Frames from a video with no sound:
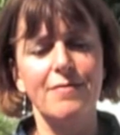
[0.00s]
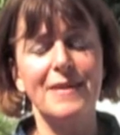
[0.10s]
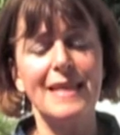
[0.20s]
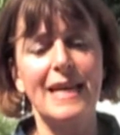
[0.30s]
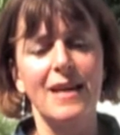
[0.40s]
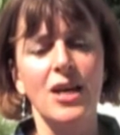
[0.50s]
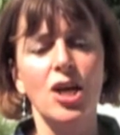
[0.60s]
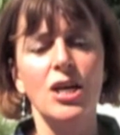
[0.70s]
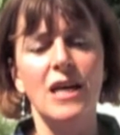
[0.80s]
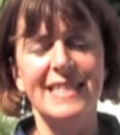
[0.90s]
feeling
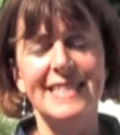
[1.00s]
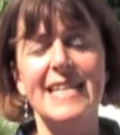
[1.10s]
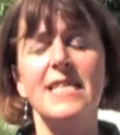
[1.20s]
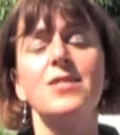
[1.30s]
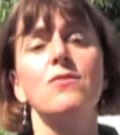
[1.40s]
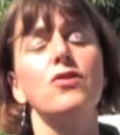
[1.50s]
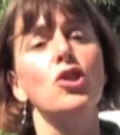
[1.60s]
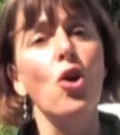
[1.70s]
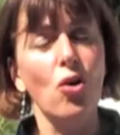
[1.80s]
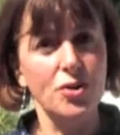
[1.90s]
a sense of
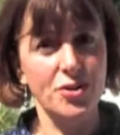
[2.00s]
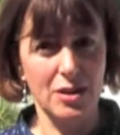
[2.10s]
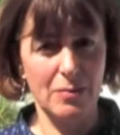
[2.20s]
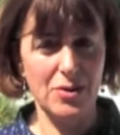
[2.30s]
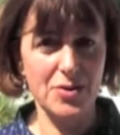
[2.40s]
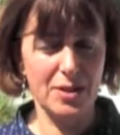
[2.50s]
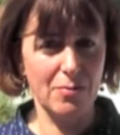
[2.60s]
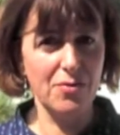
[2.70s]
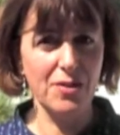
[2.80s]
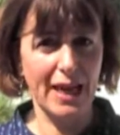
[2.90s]
loss about
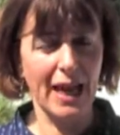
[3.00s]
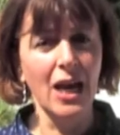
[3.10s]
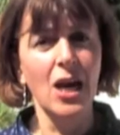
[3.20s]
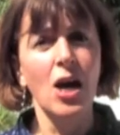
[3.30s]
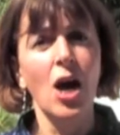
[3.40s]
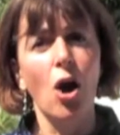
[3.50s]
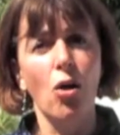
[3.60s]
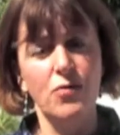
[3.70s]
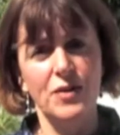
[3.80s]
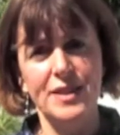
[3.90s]
something,
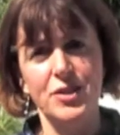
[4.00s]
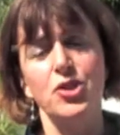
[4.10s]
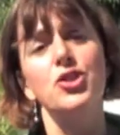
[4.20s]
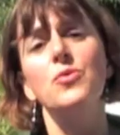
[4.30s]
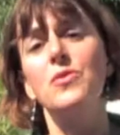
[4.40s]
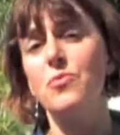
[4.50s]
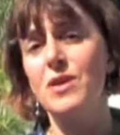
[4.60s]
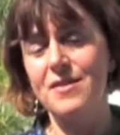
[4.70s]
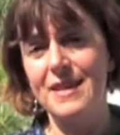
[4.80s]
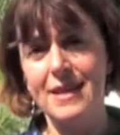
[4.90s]
often it's to do with
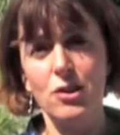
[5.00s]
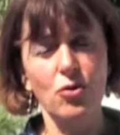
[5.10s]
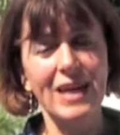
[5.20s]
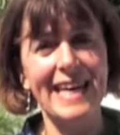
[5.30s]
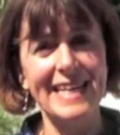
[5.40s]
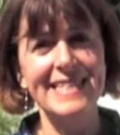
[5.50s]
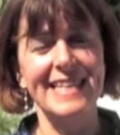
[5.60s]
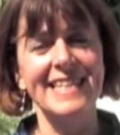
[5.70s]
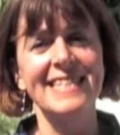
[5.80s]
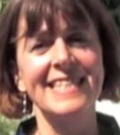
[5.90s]
where they are
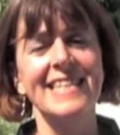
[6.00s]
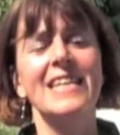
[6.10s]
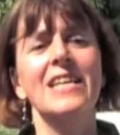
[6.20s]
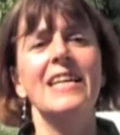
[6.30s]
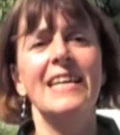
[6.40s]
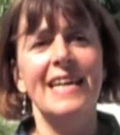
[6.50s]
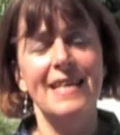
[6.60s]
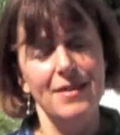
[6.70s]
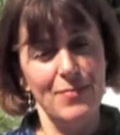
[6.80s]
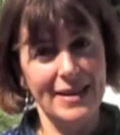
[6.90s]
located
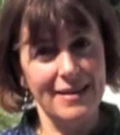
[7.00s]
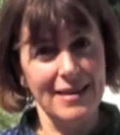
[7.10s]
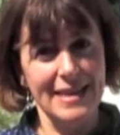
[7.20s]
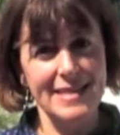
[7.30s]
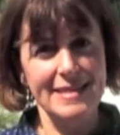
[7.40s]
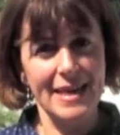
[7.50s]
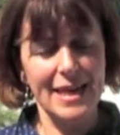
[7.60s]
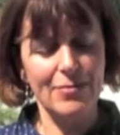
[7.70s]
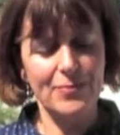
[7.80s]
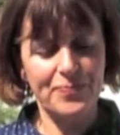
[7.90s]
in the mental
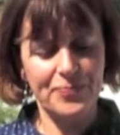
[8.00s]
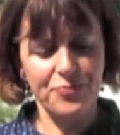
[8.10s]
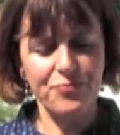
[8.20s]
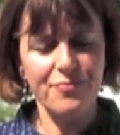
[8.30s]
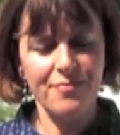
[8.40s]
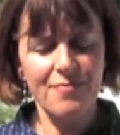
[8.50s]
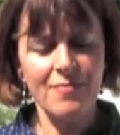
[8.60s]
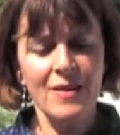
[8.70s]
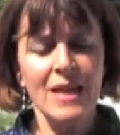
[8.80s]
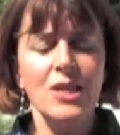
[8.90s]
landscape.
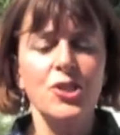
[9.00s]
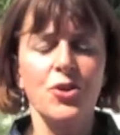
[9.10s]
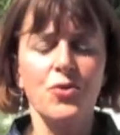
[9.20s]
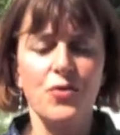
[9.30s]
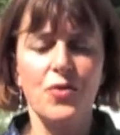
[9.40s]
So